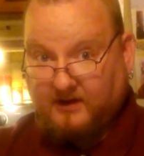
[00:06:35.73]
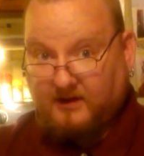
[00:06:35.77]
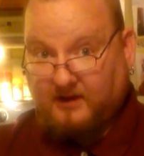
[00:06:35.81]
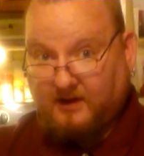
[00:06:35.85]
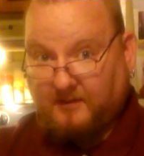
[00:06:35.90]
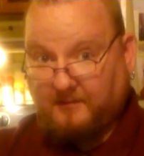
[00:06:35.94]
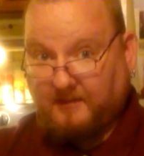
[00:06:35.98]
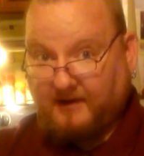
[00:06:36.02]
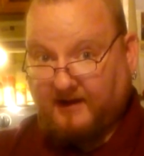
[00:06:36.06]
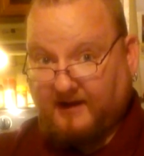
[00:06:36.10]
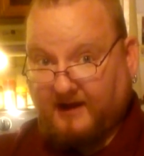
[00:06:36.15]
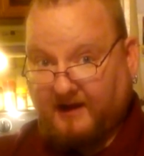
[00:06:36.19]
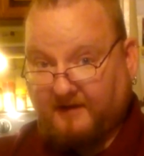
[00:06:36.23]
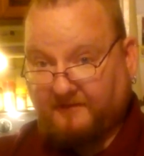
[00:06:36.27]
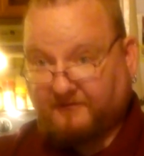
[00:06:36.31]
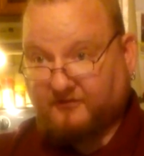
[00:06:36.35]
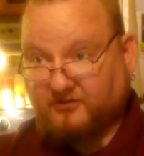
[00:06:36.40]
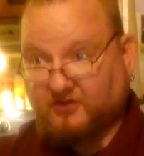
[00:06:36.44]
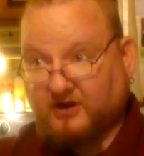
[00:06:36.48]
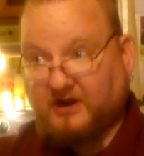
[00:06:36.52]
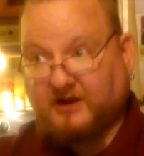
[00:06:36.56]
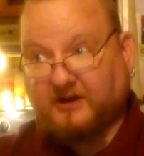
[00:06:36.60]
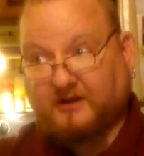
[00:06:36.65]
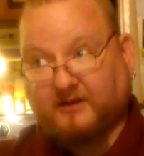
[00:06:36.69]
I mean, I've
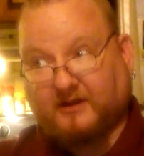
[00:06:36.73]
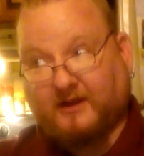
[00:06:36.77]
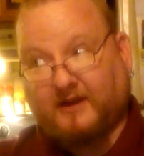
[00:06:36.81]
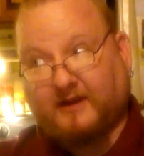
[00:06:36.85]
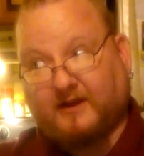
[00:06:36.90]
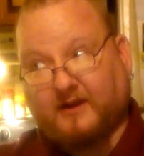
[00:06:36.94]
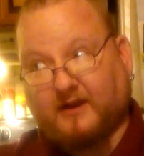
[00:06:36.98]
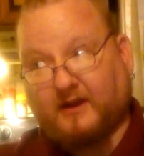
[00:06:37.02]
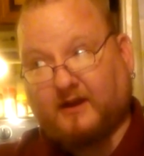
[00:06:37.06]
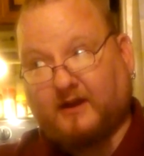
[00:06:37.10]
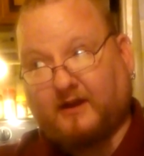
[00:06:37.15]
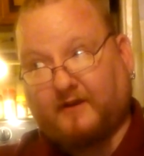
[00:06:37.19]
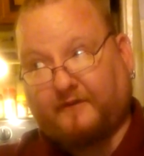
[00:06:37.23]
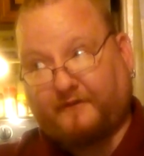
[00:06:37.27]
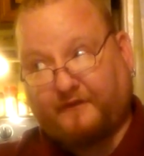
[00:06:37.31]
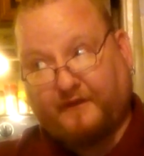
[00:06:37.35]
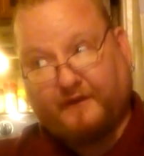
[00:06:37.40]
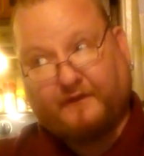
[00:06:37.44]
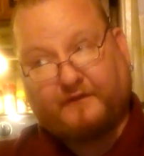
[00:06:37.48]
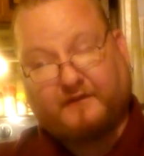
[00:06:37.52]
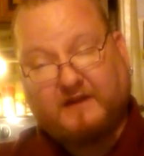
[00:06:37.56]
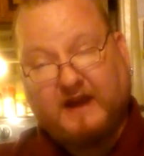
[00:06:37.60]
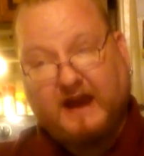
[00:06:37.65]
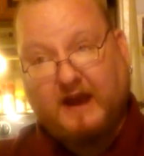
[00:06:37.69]
drank like
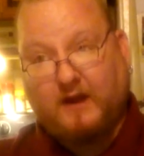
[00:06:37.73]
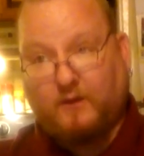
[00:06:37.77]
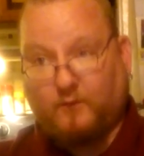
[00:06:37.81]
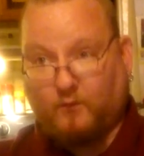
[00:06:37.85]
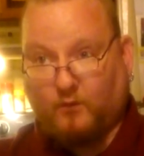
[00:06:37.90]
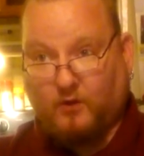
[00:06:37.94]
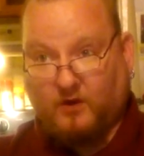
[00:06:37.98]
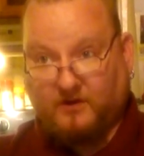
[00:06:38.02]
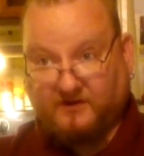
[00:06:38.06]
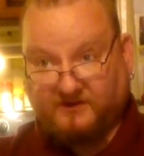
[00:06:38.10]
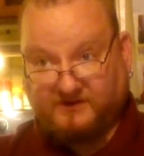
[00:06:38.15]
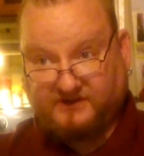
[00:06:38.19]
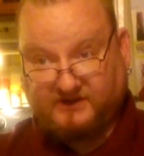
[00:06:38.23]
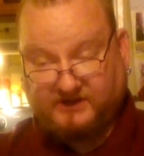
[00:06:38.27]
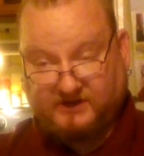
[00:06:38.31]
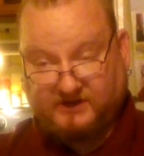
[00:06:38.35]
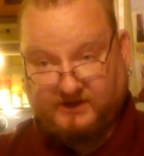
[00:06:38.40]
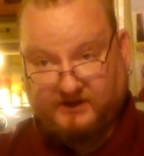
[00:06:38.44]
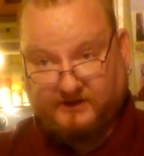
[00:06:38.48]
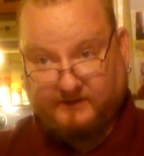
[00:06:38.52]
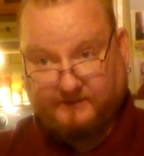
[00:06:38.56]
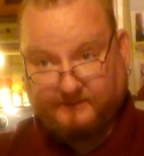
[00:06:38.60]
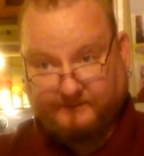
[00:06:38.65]
15 once.